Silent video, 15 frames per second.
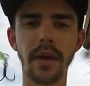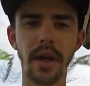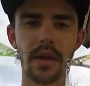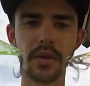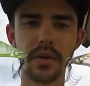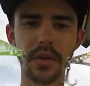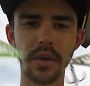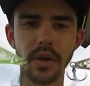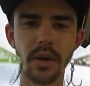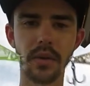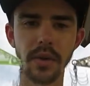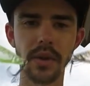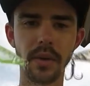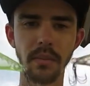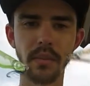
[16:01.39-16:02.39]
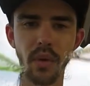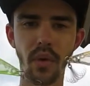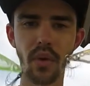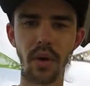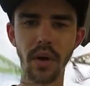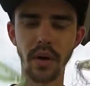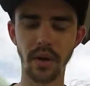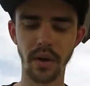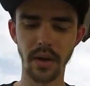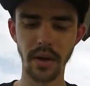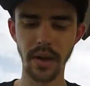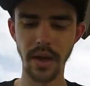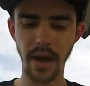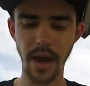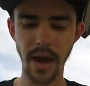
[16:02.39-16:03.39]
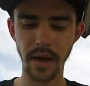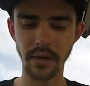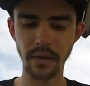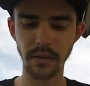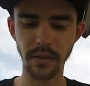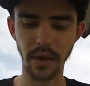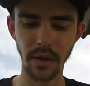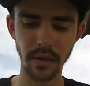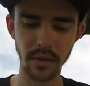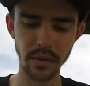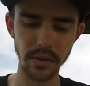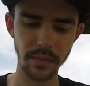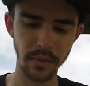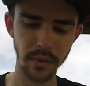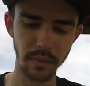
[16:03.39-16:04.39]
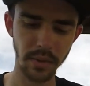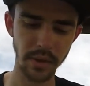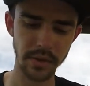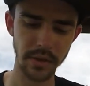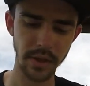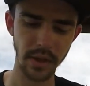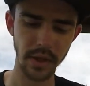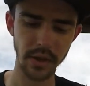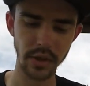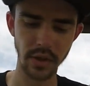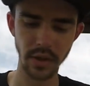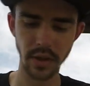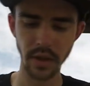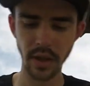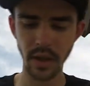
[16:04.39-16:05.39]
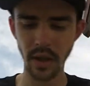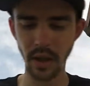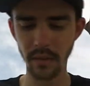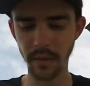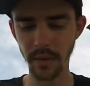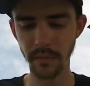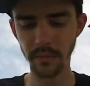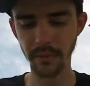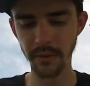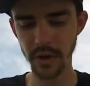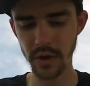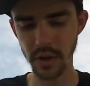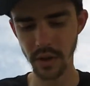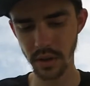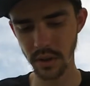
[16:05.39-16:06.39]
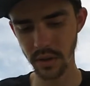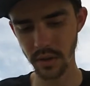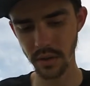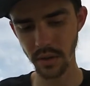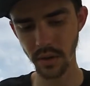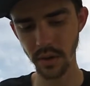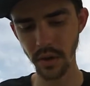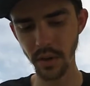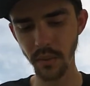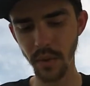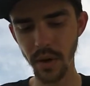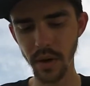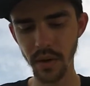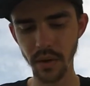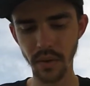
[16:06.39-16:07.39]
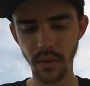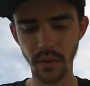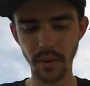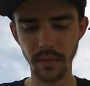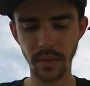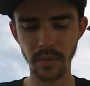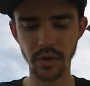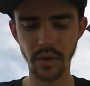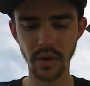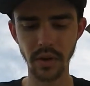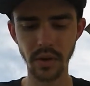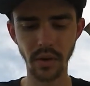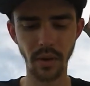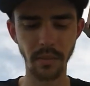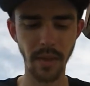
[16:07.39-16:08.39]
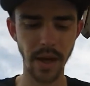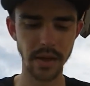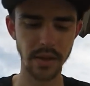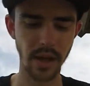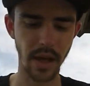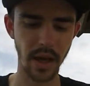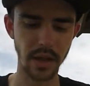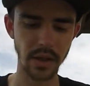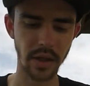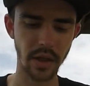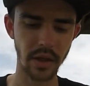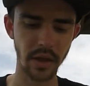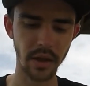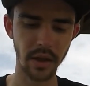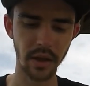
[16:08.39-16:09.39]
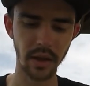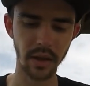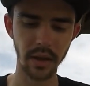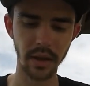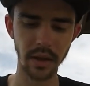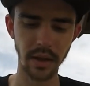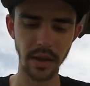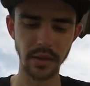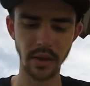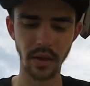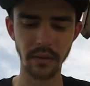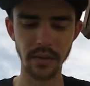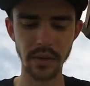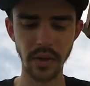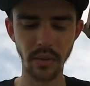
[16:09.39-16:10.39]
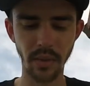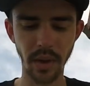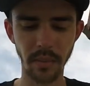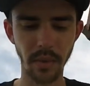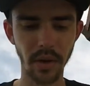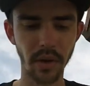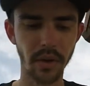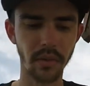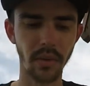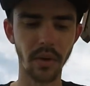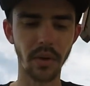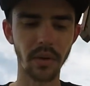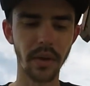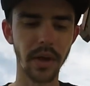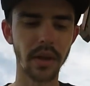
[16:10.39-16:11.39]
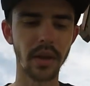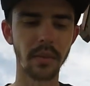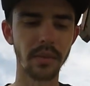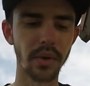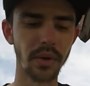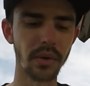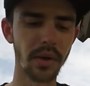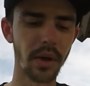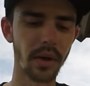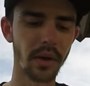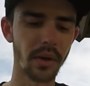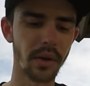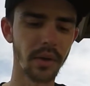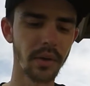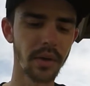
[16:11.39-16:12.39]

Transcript: I usually go with the more active colors for the presentation. If I'm fishing clear water, or if I'm trying to do a match the hatch kind of thing, that's obviously when I'm going to throw like the bluegill,